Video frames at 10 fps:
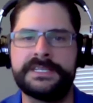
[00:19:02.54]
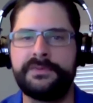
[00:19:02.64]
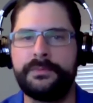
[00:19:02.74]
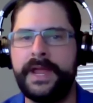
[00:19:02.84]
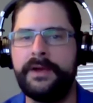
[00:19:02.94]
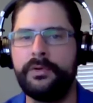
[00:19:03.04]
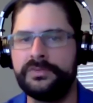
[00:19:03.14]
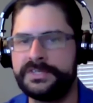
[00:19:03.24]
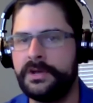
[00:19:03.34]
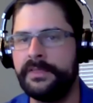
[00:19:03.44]
for
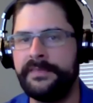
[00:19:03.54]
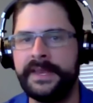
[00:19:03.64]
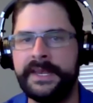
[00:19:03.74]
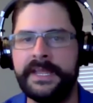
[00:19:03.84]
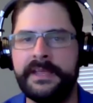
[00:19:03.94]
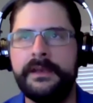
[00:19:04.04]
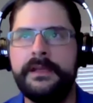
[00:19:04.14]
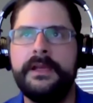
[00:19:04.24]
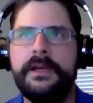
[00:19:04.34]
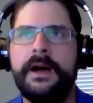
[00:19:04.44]
payroll is all that they need.
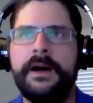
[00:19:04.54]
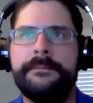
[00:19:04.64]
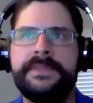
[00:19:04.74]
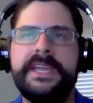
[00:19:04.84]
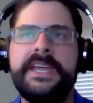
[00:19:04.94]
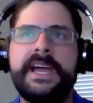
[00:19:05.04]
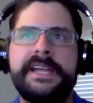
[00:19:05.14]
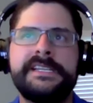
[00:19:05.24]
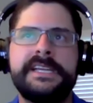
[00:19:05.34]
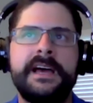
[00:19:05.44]
The
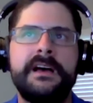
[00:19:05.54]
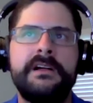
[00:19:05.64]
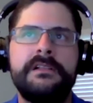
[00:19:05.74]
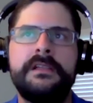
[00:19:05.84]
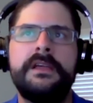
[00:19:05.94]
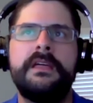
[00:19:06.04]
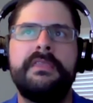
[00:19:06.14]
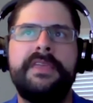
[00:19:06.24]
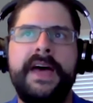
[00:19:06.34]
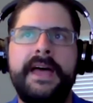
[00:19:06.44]
EIDL,
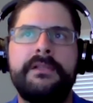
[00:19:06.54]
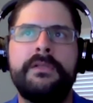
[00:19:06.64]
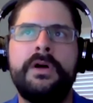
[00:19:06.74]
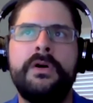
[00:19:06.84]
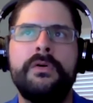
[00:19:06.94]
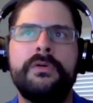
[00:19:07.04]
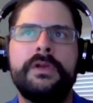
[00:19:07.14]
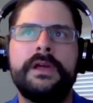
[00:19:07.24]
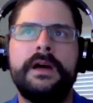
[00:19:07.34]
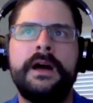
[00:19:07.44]
that
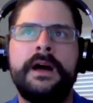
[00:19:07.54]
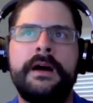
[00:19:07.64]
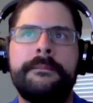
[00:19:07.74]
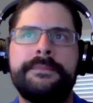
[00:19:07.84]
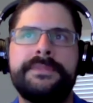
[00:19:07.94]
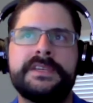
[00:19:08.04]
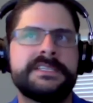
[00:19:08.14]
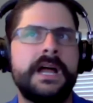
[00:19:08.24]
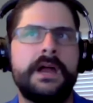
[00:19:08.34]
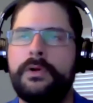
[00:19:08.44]
loan
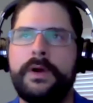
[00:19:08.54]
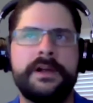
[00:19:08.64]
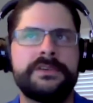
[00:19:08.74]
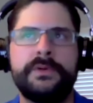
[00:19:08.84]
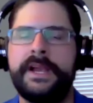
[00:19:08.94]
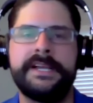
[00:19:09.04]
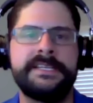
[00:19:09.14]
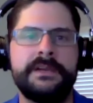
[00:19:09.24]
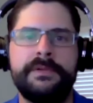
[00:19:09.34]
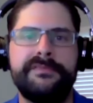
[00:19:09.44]
does not require
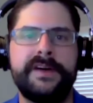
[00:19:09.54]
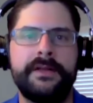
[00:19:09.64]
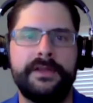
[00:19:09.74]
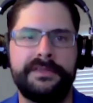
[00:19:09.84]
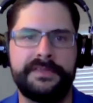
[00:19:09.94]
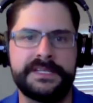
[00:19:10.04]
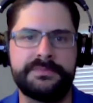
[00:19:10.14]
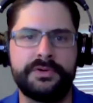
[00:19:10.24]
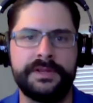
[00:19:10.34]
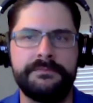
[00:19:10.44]
2019 to be filed. I think that's
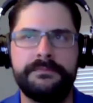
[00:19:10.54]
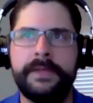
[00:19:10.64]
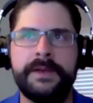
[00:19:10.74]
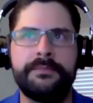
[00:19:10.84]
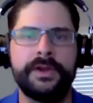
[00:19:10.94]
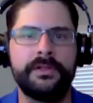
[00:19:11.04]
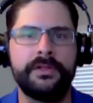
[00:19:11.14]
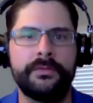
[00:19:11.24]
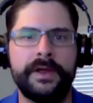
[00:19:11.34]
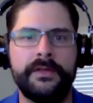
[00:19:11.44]
made pretty
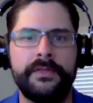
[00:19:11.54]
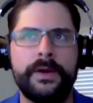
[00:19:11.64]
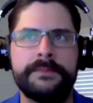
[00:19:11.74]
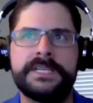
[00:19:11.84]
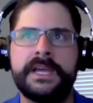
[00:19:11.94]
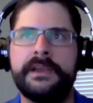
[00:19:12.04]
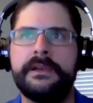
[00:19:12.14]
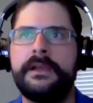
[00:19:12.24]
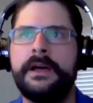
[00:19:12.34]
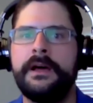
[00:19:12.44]
clear right on the website
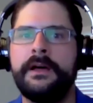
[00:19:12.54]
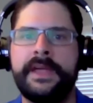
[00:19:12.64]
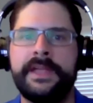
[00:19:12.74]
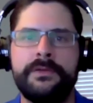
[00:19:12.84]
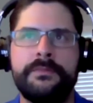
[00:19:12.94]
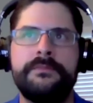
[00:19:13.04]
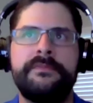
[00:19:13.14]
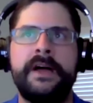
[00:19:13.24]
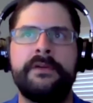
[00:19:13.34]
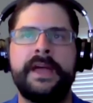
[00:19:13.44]
that you
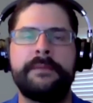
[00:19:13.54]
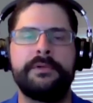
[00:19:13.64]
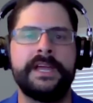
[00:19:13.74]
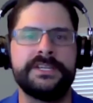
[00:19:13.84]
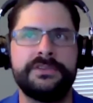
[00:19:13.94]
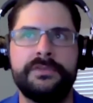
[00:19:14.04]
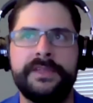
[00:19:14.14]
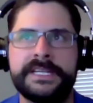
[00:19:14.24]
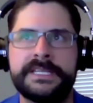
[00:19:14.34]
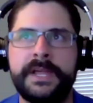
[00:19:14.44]
file the application through
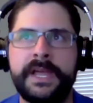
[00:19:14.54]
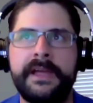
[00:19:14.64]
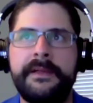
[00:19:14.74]
the SBA.